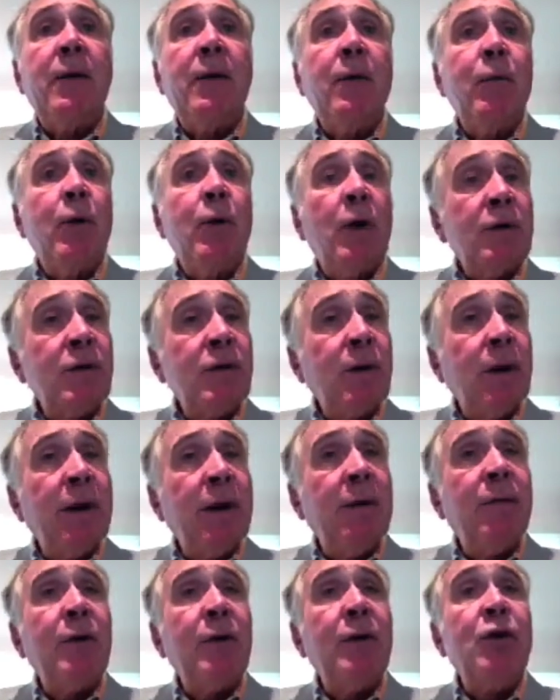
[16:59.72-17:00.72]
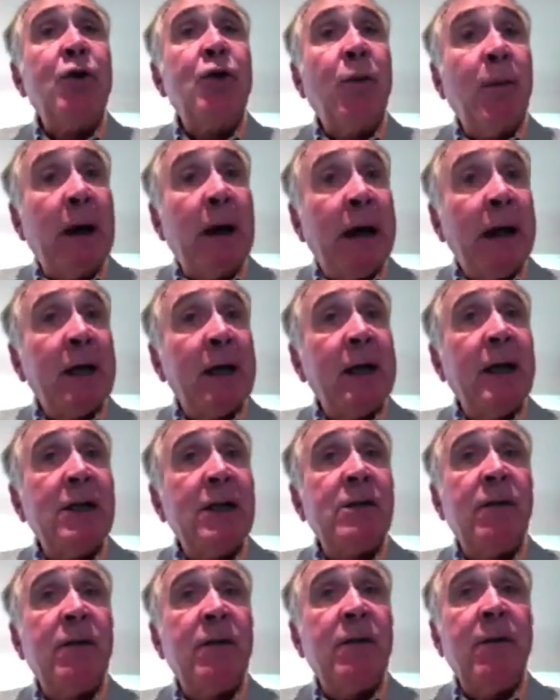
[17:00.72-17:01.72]
And we also had a very dramatic
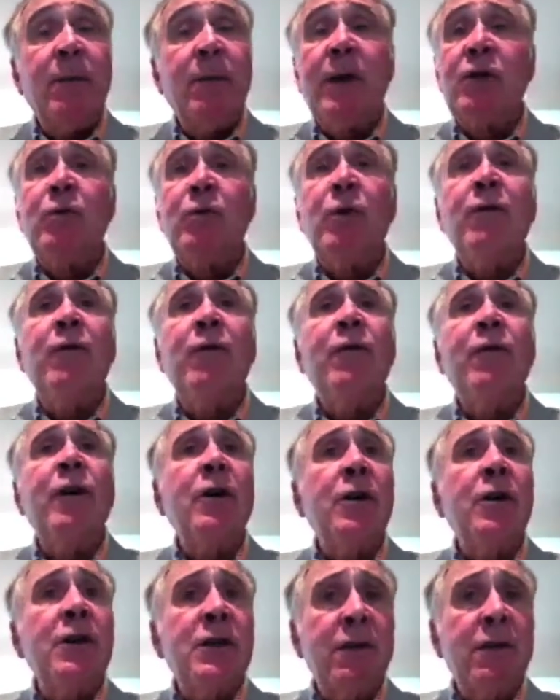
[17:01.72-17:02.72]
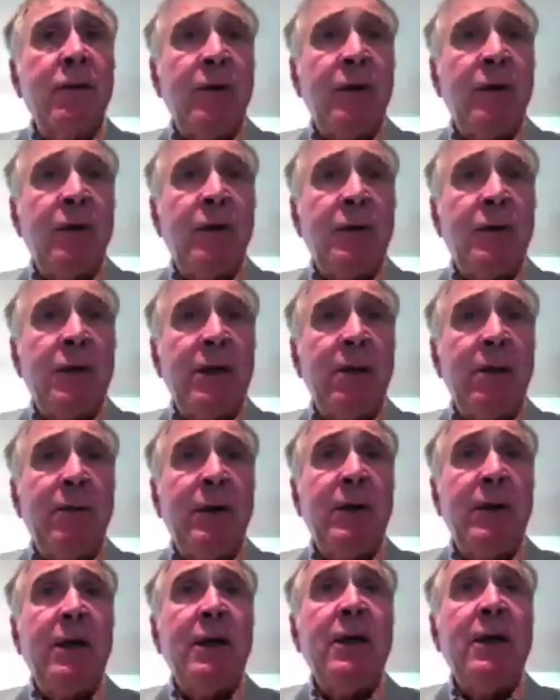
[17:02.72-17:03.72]
case of a patient with very severe
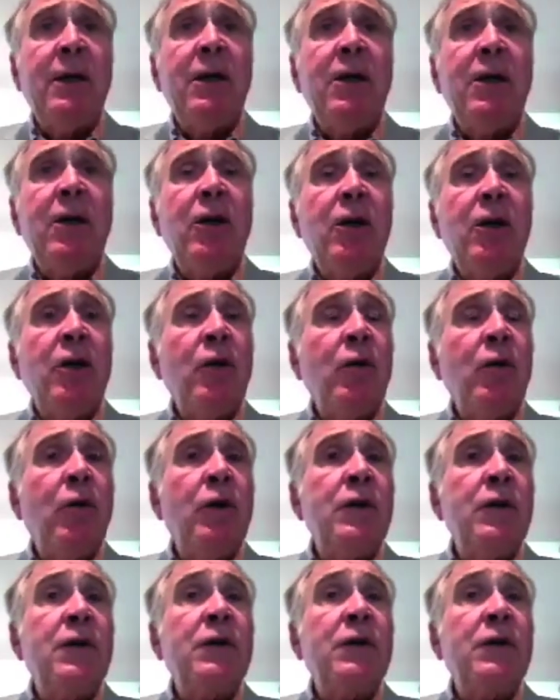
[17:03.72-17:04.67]
TTP who